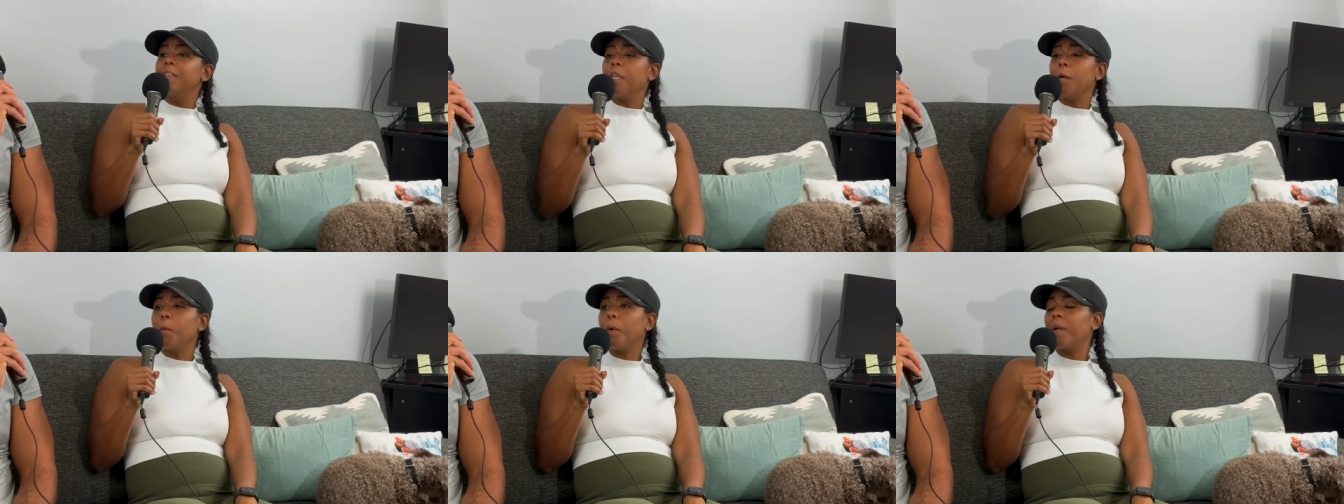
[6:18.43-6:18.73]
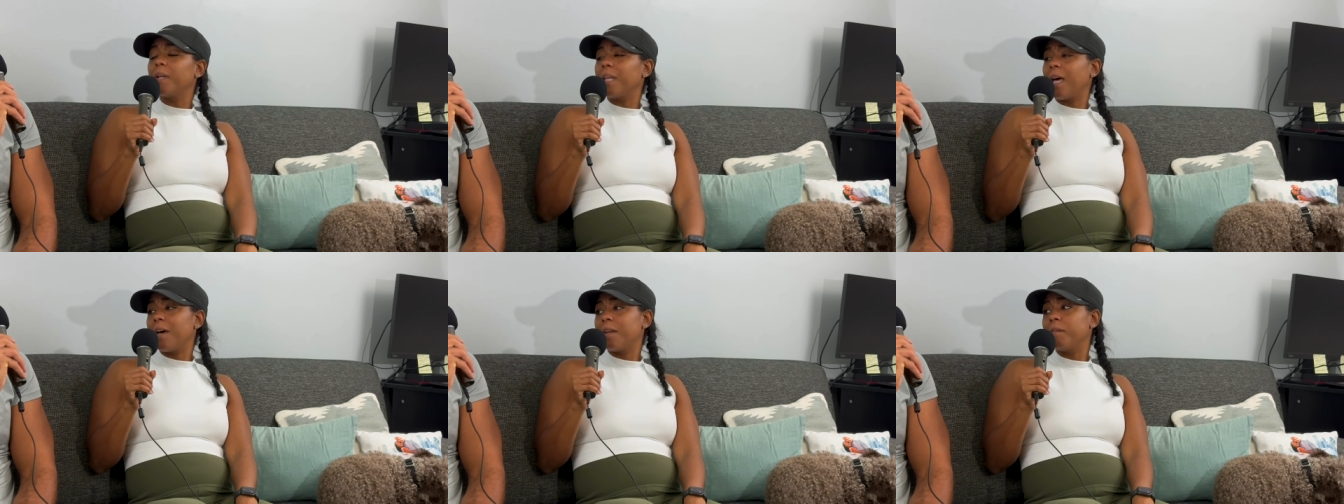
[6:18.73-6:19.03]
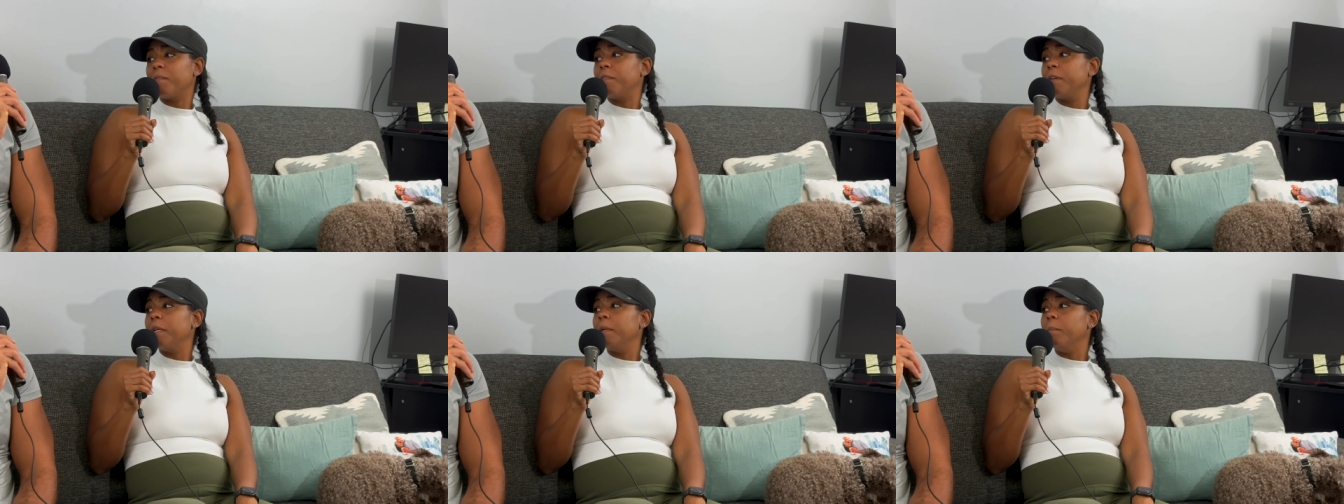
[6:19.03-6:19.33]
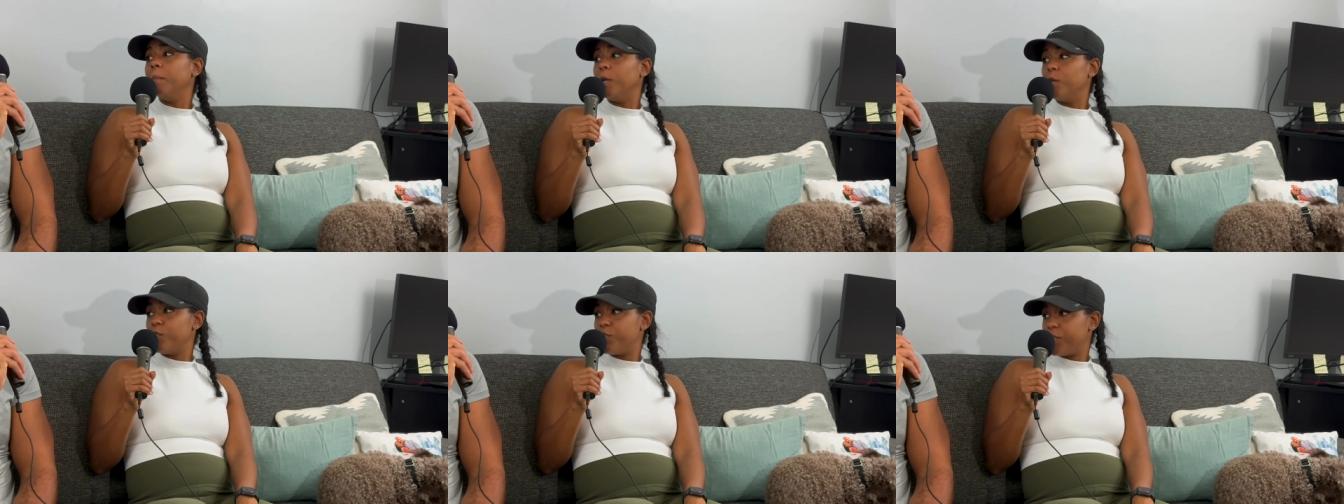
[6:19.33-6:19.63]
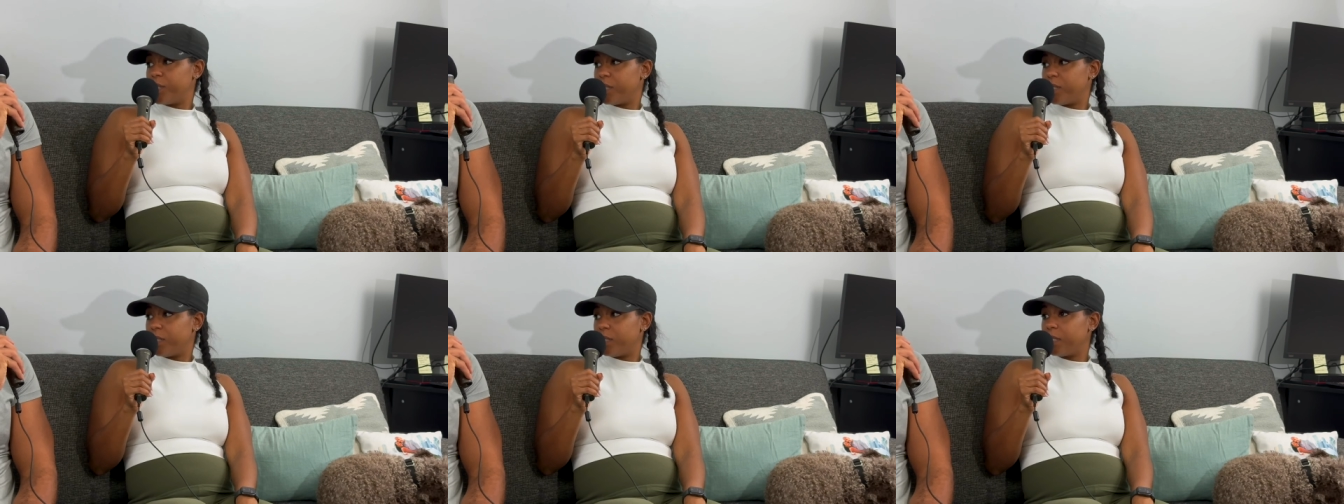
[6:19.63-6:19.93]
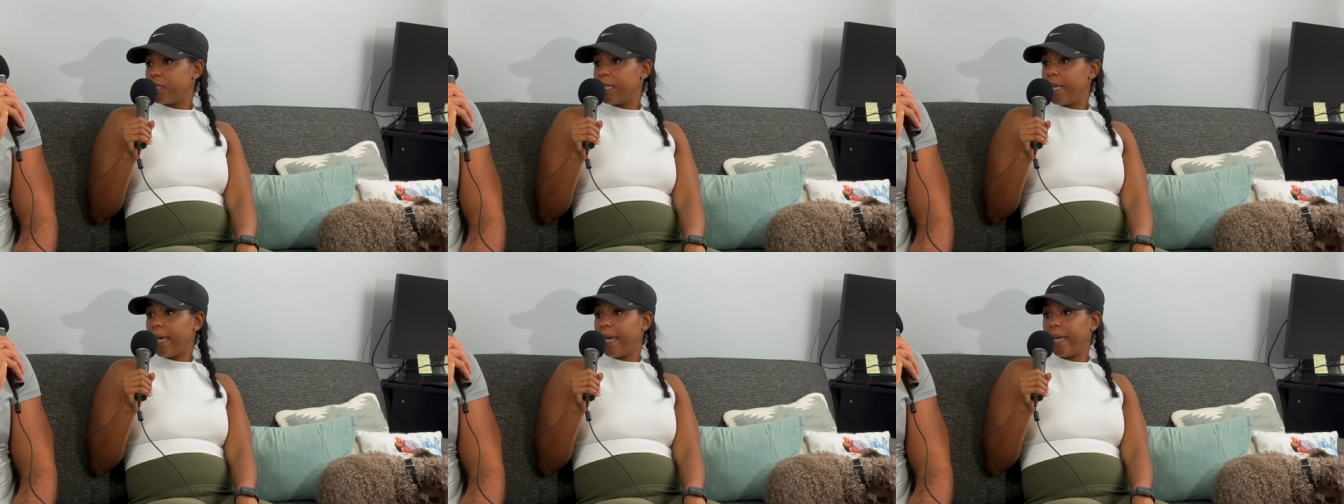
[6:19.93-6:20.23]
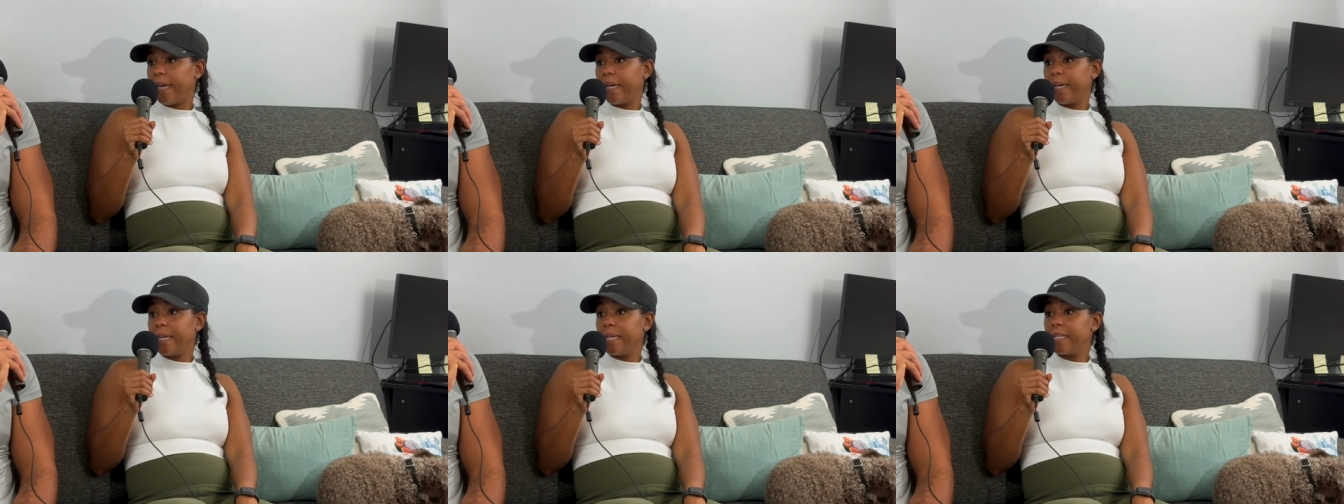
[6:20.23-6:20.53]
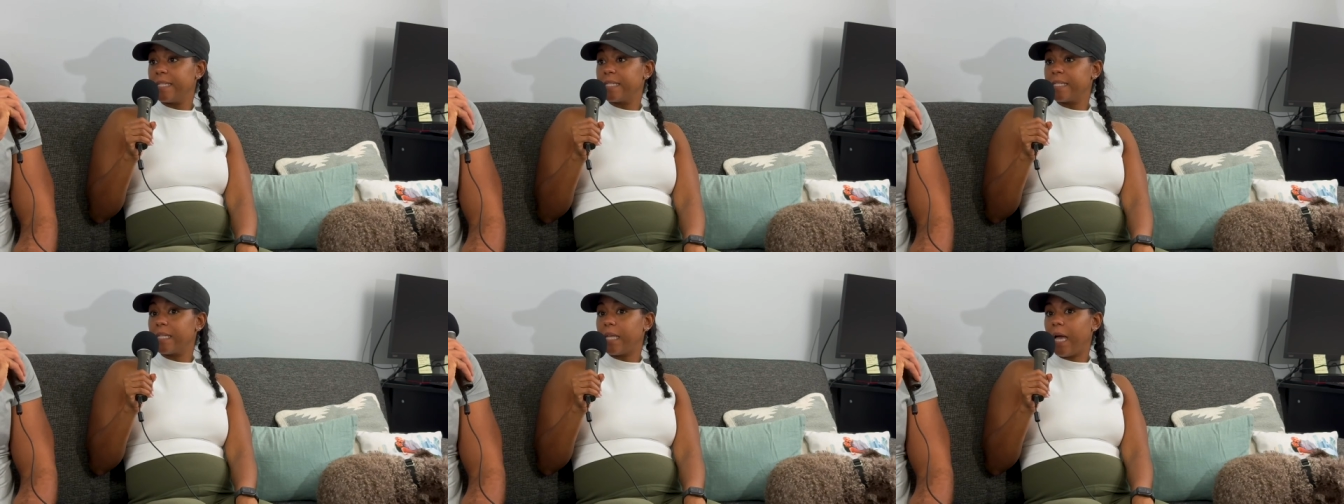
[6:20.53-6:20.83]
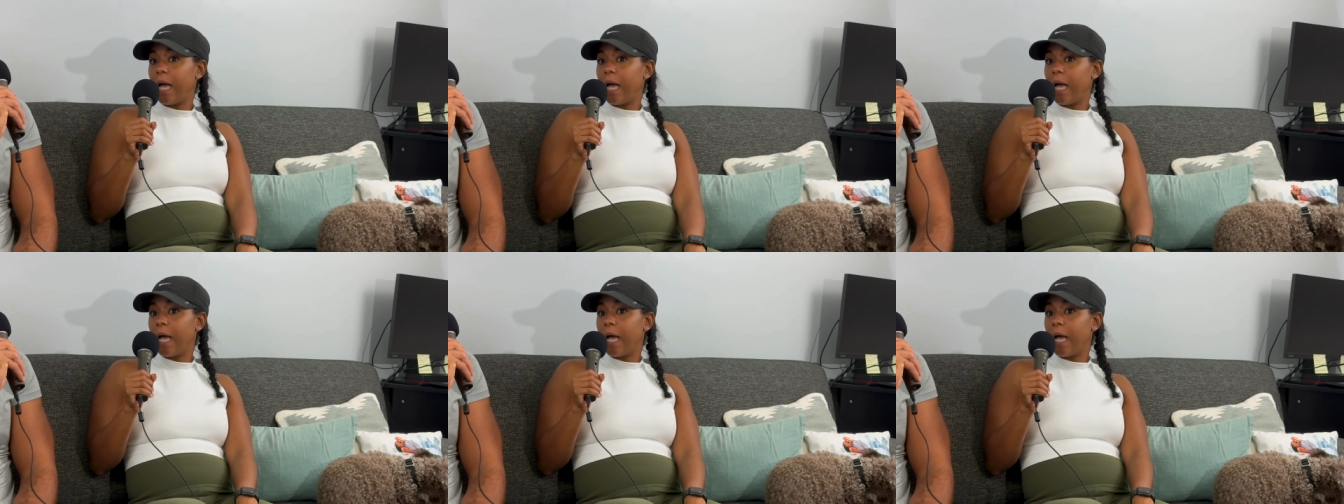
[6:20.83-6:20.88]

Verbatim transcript: there were a lot of emotions and